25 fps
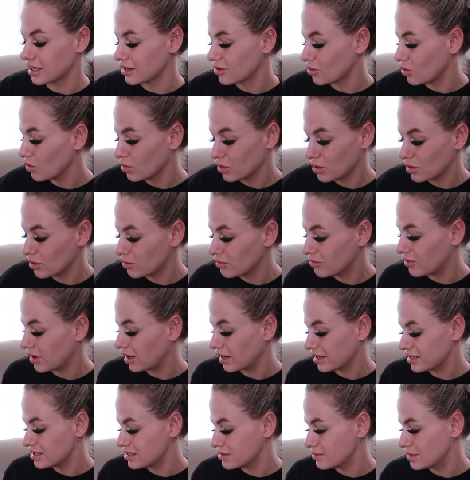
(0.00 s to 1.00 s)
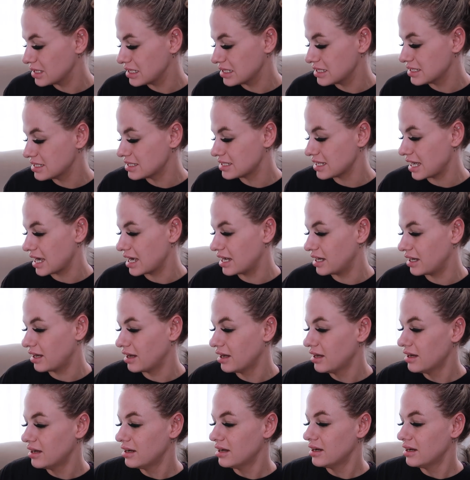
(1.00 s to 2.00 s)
like all your vitamins and